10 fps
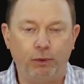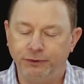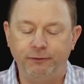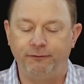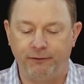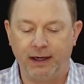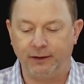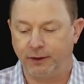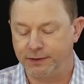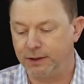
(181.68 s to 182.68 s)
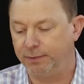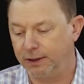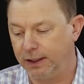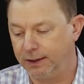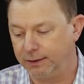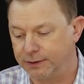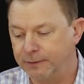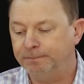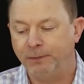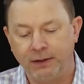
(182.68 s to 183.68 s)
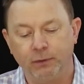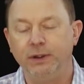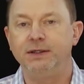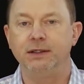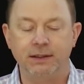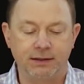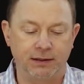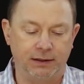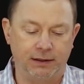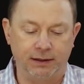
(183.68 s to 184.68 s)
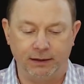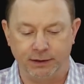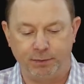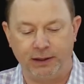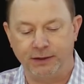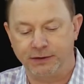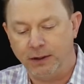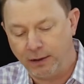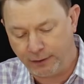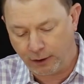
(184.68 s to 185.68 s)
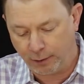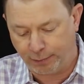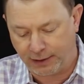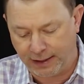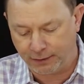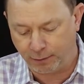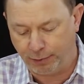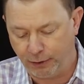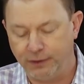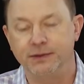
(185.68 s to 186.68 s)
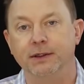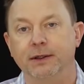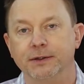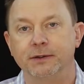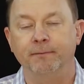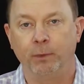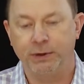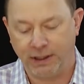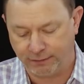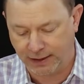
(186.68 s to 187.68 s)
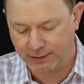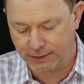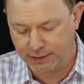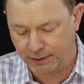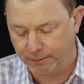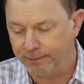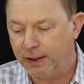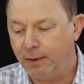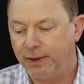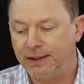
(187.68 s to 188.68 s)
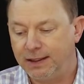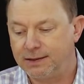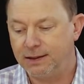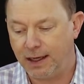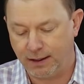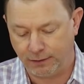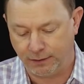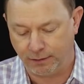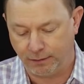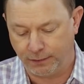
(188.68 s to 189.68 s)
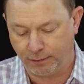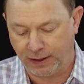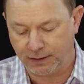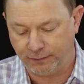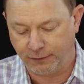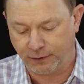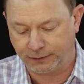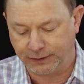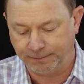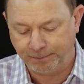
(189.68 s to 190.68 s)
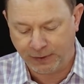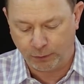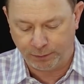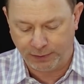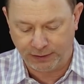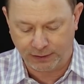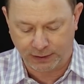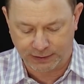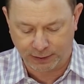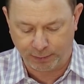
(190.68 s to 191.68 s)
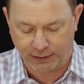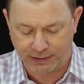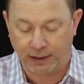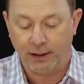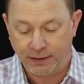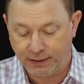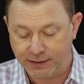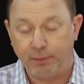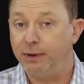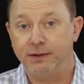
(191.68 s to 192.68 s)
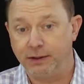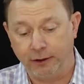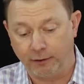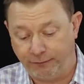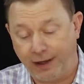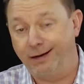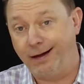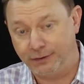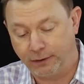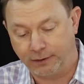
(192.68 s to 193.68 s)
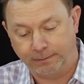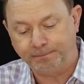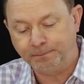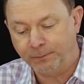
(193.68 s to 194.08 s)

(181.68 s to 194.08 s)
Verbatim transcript: will do fine on something like this. And the reason is because there are plant components in this which have lectins in them, but that's not the main difficulty. It would be the excipients. Now, the excipients in there are fine, and I took them.